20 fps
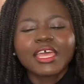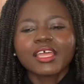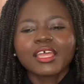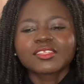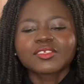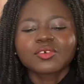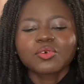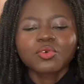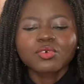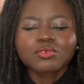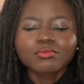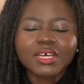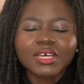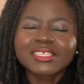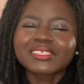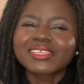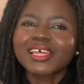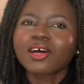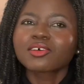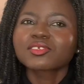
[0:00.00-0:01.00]
And the old
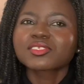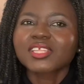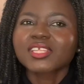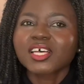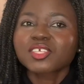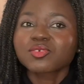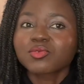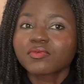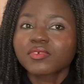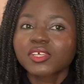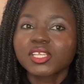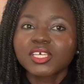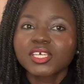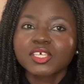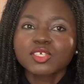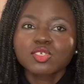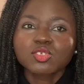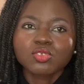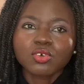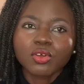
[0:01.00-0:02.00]
man now starts revealing
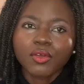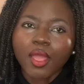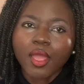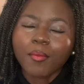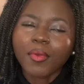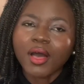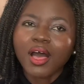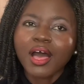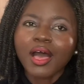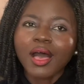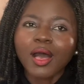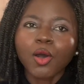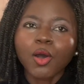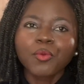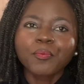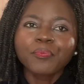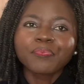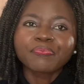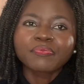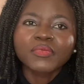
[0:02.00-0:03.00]
his story about how
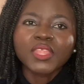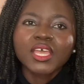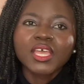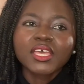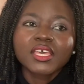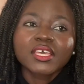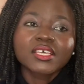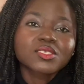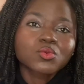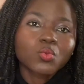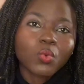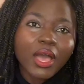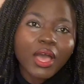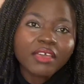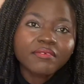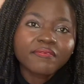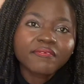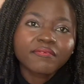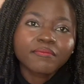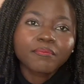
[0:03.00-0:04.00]
his
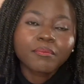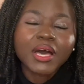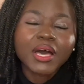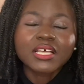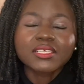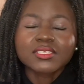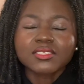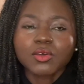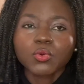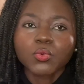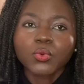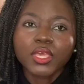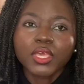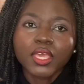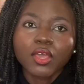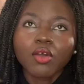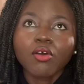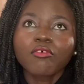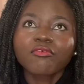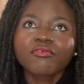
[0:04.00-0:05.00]
wife passed
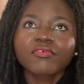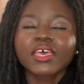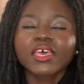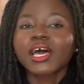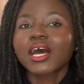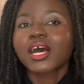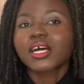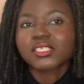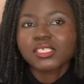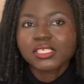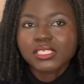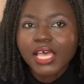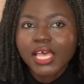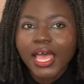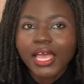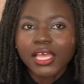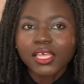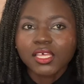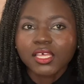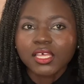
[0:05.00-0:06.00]
away of a heart
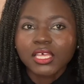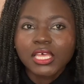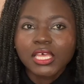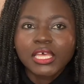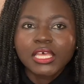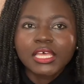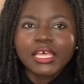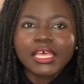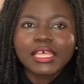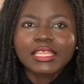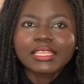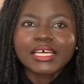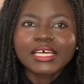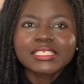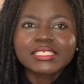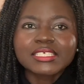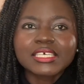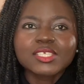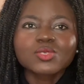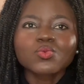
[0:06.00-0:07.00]
attack, and
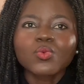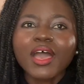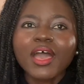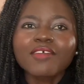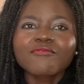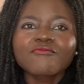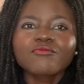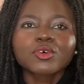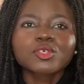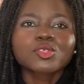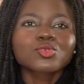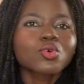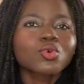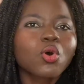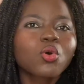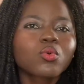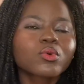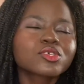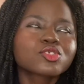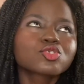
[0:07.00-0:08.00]
that his wife was
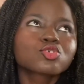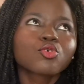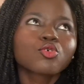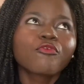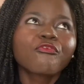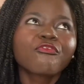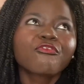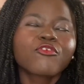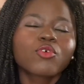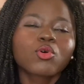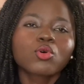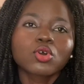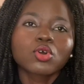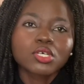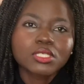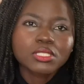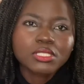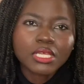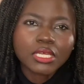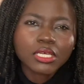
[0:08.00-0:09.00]
always so
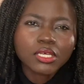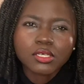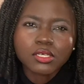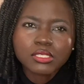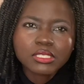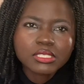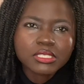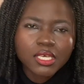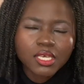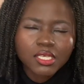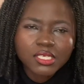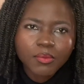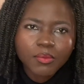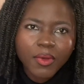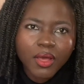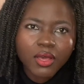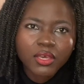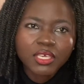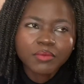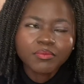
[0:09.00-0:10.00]
focused and concerned
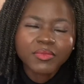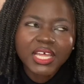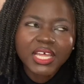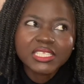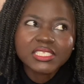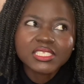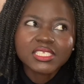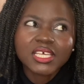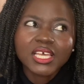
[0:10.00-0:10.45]
about him that